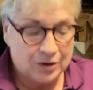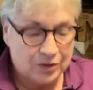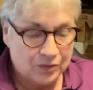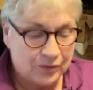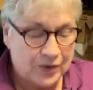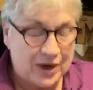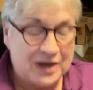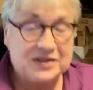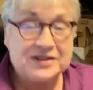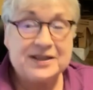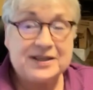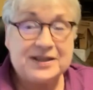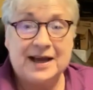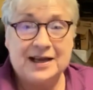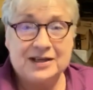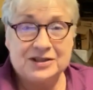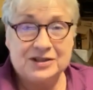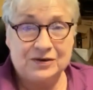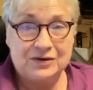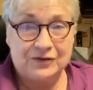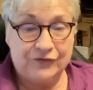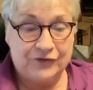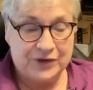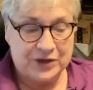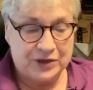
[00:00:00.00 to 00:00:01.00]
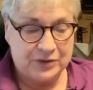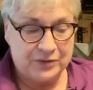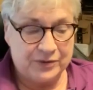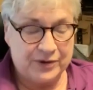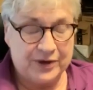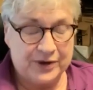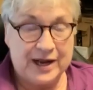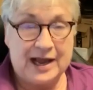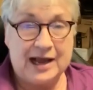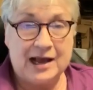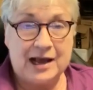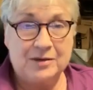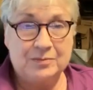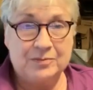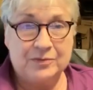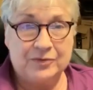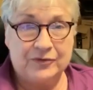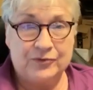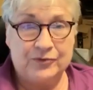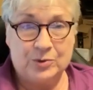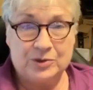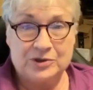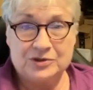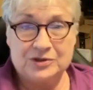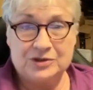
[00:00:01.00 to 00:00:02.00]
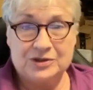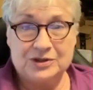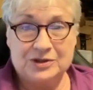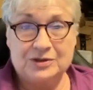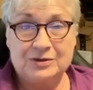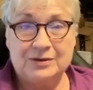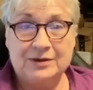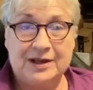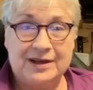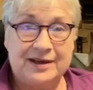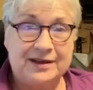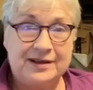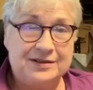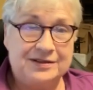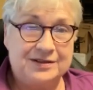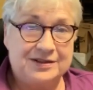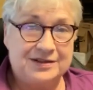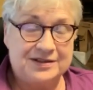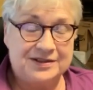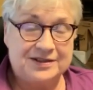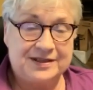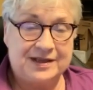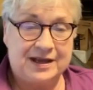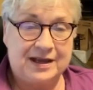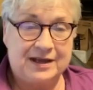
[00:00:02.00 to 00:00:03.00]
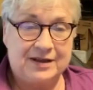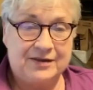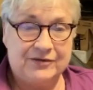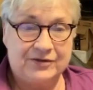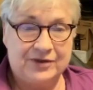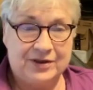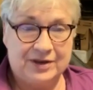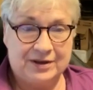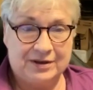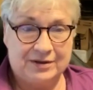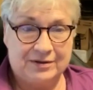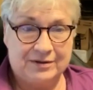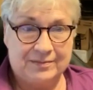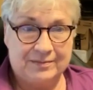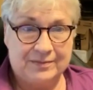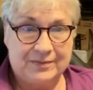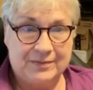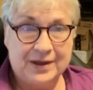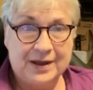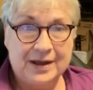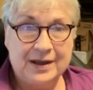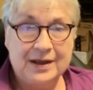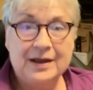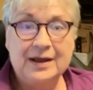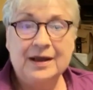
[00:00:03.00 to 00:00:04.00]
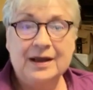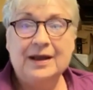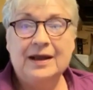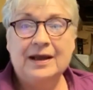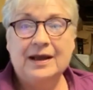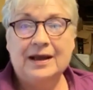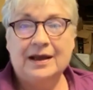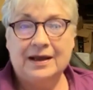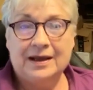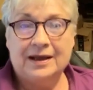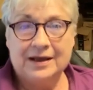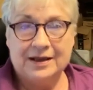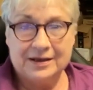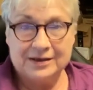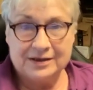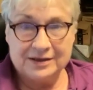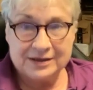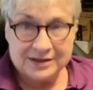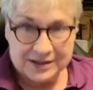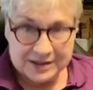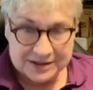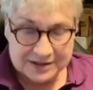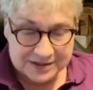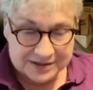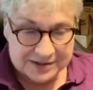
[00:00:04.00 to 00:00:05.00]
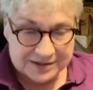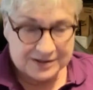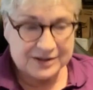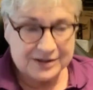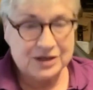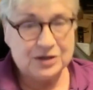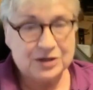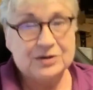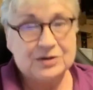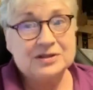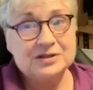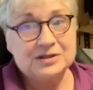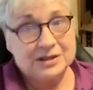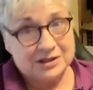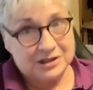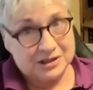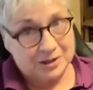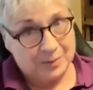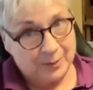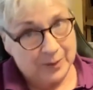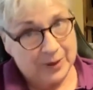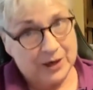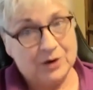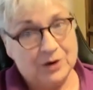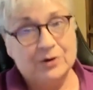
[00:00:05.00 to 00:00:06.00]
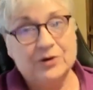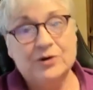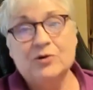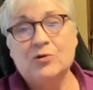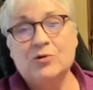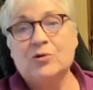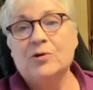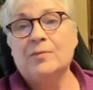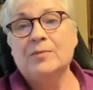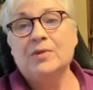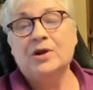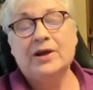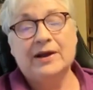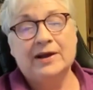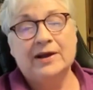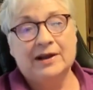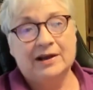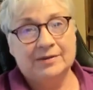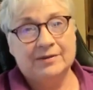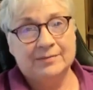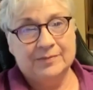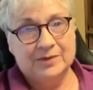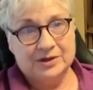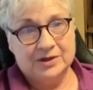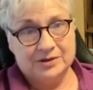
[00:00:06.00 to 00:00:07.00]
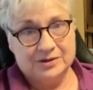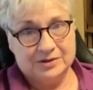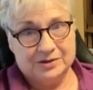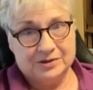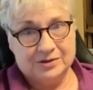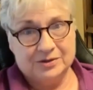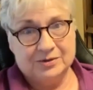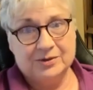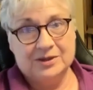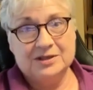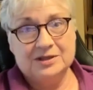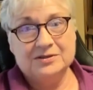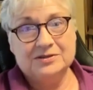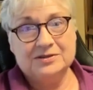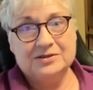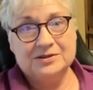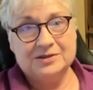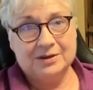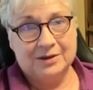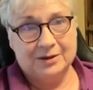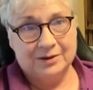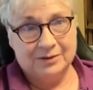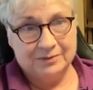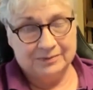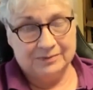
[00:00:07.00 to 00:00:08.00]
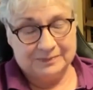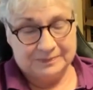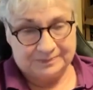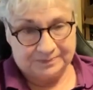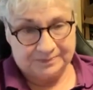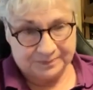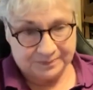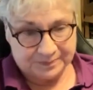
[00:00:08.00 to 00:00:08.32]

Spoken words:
Raisa has to figure it out before it's too late to save him. And it's a paranormal element to it. So,